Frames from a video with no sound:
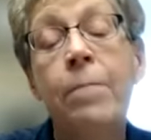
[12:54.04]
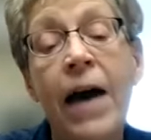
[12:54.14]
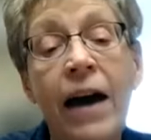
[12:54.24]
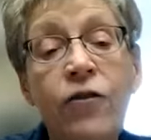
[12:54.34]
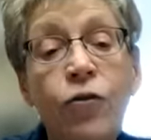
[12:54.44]

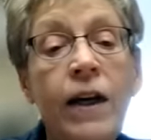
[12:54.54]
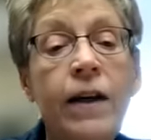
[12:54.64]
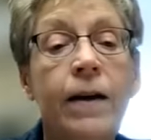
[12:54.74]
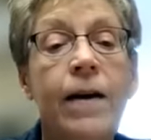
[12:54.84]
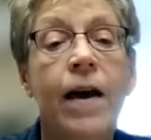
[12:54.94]

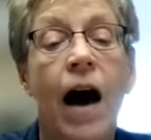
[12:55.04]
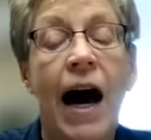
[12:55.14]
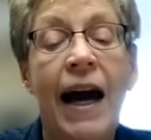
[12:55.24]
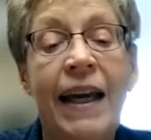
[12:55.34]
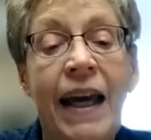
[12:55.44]
Patrick,
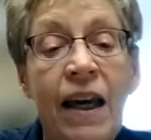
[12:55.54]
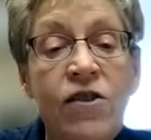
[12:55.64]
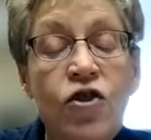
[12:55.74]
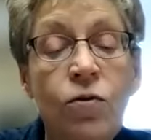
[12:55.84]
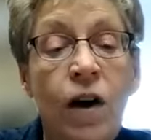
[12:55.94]
I
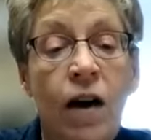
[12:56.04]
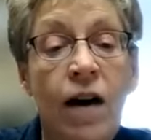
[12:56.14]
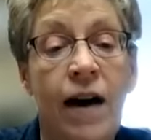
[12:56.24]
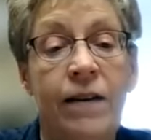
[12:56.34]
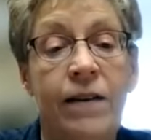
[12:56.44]
kid you
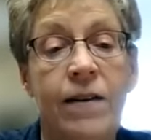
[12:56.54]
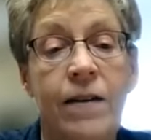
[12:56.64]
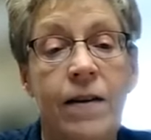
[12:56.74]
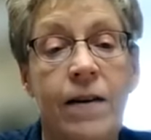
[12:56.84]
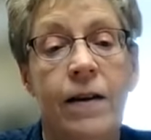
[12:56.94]
not,
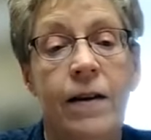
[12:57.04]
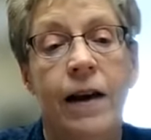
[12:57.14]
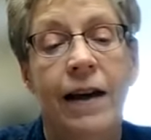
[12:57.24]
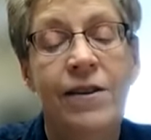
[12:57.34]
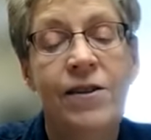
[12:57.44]

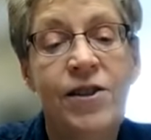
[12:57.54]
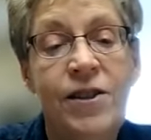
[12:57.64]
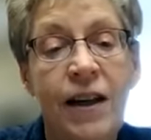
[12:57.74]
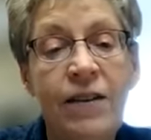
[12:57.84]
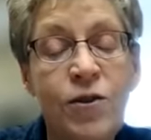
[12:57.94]
in
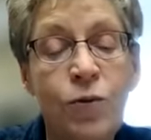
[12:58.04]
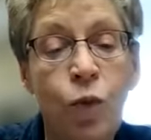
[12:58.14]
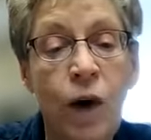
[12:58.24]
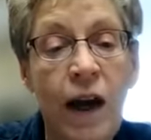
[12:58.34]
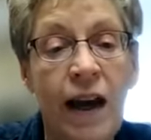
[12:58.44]
6
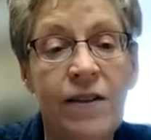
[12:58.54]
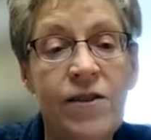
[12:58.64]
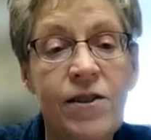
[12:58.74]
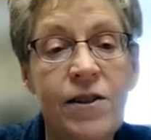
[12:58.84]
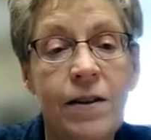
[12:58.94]
weeks,
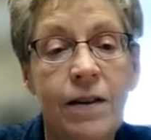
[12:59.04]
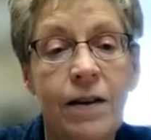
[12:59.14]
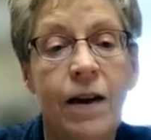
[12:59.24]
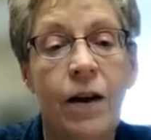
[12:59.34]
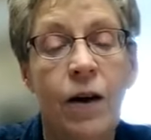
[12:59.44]

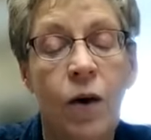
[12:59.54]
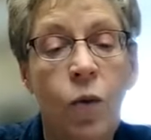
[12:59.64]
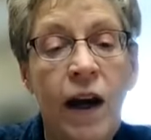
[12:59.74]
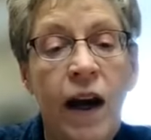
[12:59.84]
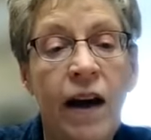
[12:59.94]

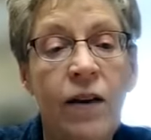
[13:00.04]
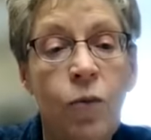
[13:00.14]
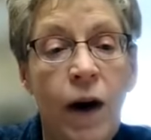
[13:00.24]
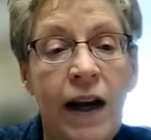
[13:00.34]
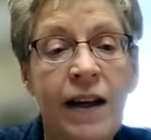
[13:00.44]
we had
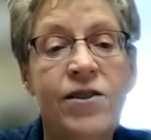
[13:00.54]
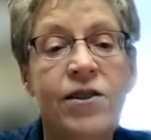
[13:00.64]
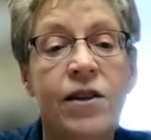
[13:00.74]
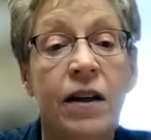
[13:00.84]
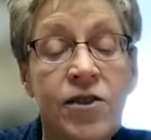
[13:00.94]
raised
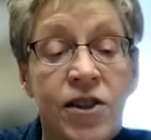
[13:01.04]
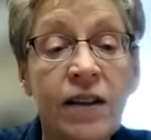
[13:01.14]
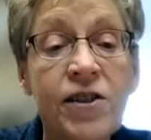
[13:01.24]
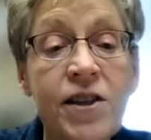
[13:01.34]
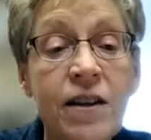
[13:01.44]

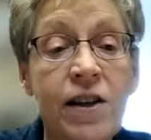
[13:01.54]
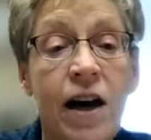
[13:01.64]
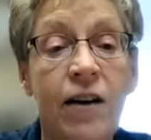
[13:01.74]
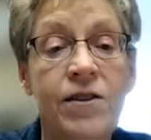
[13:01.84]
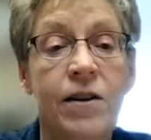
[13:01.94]

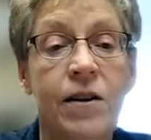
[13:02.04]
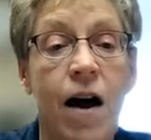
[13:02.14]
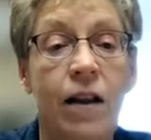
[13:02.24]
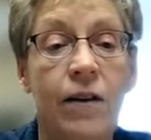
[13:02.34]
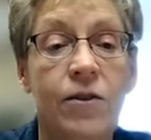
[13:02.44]

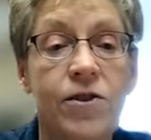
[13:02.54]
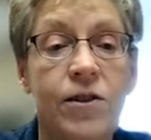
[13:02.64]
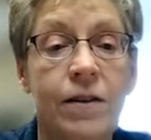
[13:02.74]
$60,000.